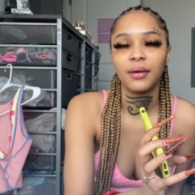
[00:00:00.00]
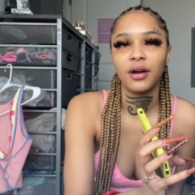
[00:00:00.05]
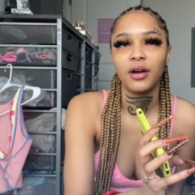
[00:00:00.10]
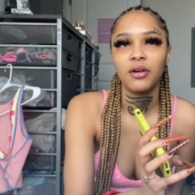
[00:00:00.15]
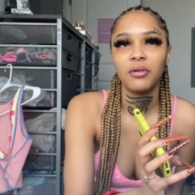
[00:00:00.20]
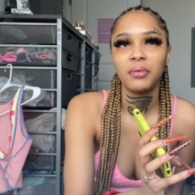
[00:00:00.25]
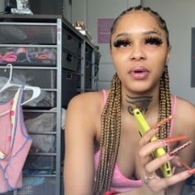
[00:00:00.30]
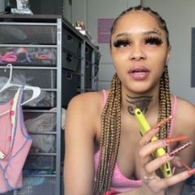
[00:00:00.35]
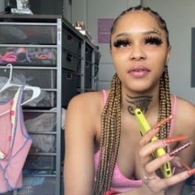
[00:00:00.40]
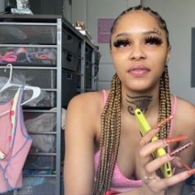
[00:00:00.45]

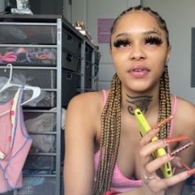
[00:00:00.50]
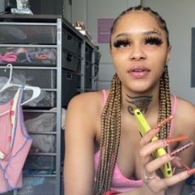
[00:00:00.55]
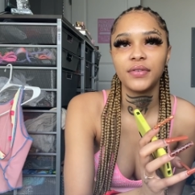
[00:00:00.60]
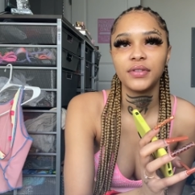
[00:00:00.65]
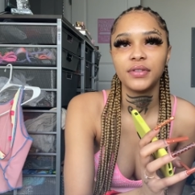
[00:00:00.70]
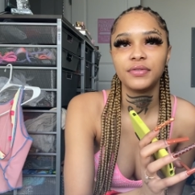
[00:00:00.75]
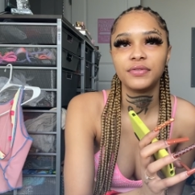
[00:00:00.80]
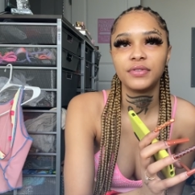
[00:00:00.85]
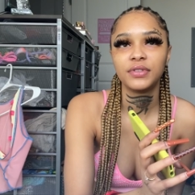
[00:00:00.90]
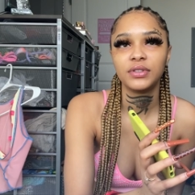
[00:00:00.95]
oh, my
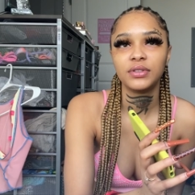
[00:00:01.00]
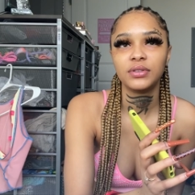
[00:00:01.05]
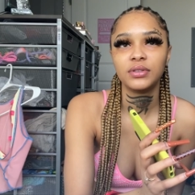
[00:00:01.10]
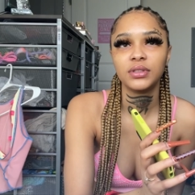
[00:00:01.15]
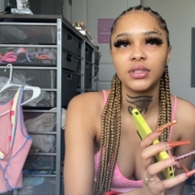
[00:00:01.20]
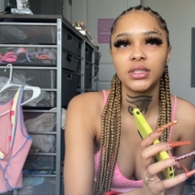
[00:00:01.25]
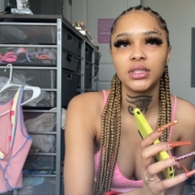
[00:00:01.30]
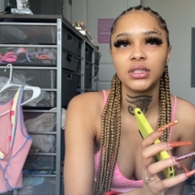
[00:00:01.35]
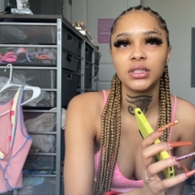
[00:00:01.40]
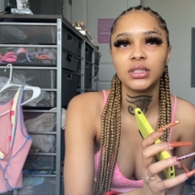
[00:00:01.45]
favorite food
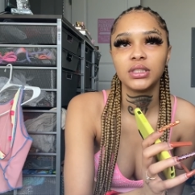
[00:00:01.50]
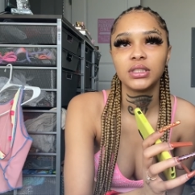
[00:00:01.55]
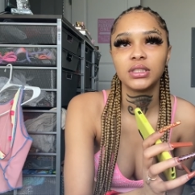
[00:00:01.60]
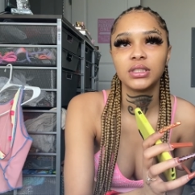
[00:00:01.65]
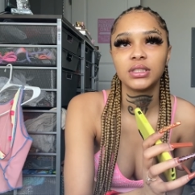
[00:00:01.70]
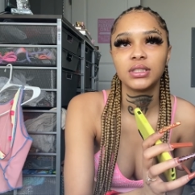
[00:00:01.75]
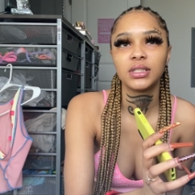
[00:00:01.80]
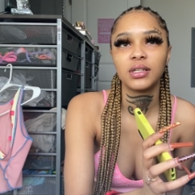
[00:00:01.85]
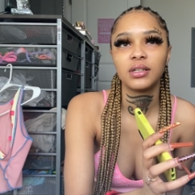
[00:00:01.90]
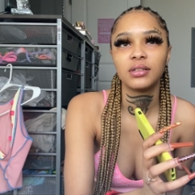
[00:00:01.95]

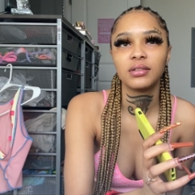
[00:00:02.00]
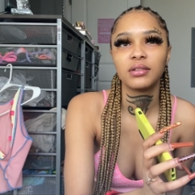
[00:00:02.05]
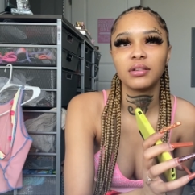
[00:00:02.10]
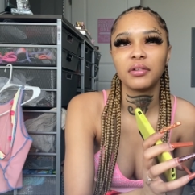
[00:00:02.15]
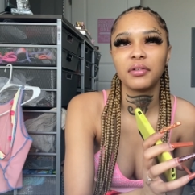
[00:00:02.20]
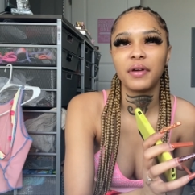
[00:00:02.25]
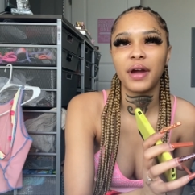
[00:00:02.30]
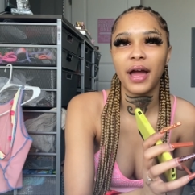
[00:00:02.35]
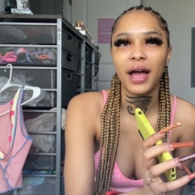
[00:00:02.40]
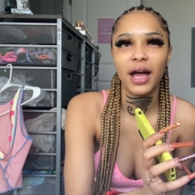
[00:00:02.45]
is
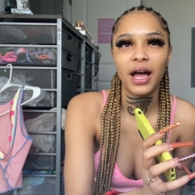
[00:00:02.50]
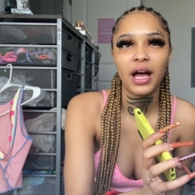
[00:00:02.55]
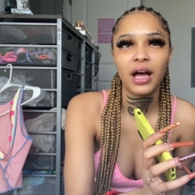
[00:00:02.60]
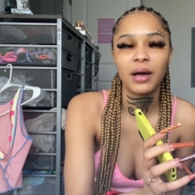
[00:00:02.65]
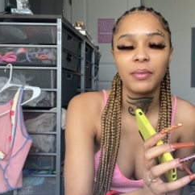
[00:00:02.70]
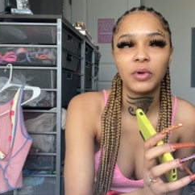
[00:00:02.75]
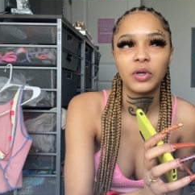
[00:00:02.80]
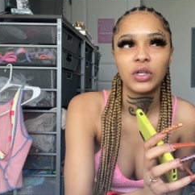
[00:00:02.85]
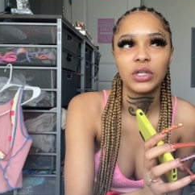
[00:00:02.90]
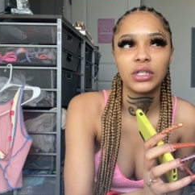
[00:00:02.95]

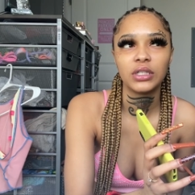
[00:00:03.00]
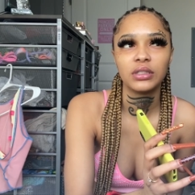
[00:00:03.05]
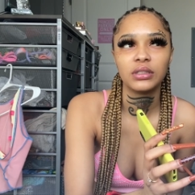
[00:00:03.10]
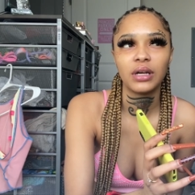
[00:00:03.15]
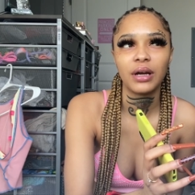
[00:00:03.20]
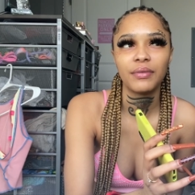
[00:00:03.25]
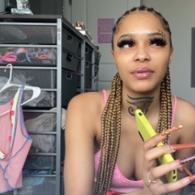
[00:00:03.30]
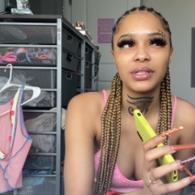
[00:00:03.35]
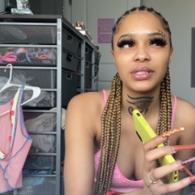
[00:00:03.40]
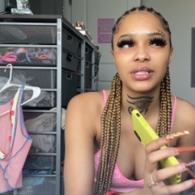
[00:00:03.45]
crab, or
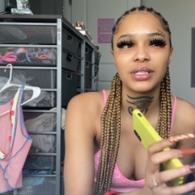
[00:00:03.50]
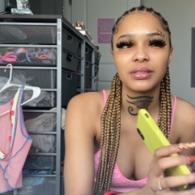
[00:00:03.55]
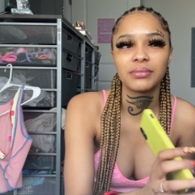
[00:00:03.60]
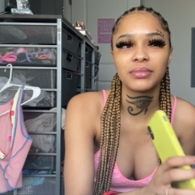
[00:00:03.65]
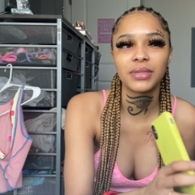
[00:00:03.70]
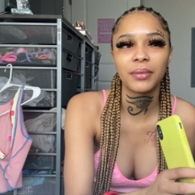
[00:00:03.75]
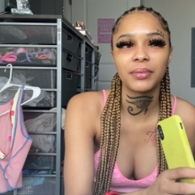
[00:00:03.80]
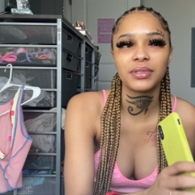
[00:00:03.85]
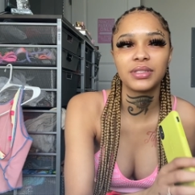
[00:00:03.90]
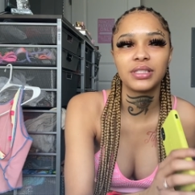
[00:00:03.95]
I would have said some
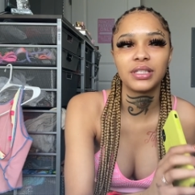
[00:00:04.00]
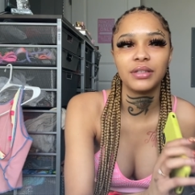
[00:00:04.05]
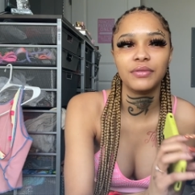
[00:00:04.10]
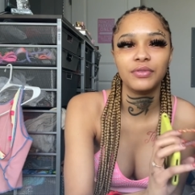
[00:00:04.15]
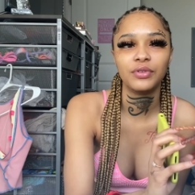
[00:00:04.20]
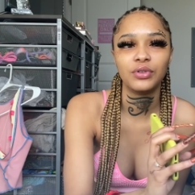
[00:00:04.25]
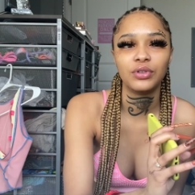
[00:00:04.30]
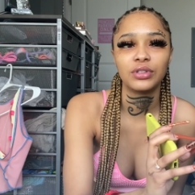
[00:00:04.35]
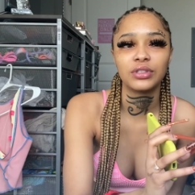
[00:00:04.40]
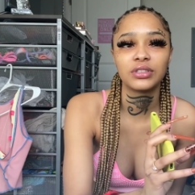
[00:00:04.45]
type of
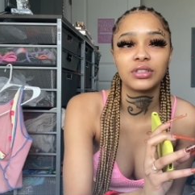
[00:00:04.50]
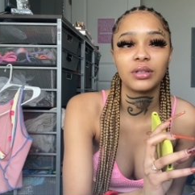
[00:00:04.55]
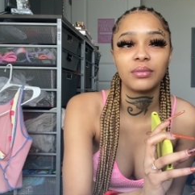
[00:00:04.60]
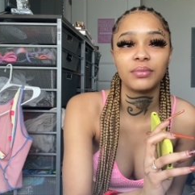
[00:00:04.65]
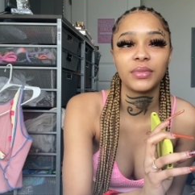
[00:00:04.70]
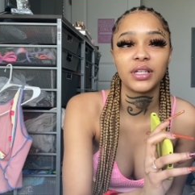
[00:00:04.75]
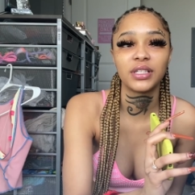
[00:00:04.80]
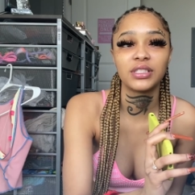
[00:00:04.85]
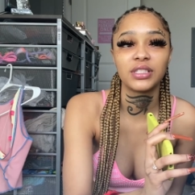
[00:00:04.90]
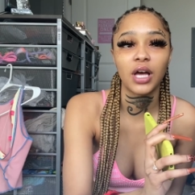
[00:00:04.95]
seafood or
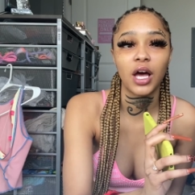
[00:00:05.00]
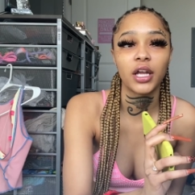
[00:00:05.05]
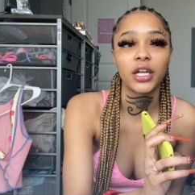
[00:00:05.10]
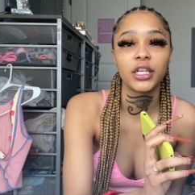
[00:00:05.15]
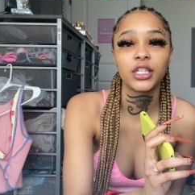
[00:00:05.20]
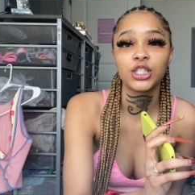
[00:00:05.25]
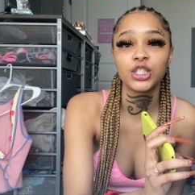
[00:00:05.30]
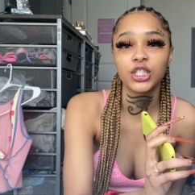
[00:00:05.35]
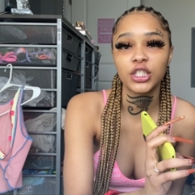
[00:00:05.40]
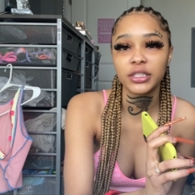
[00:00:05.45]
some
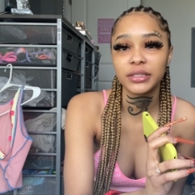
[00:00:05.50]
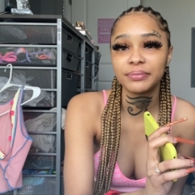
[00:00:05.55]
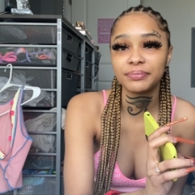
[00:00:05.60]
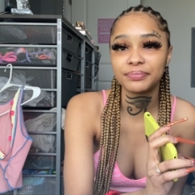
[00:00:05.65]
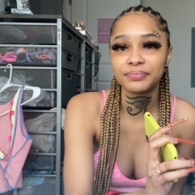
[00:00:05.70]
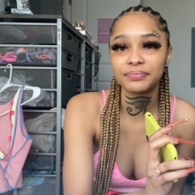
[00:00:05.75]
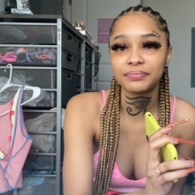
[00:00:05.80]
exotic shit,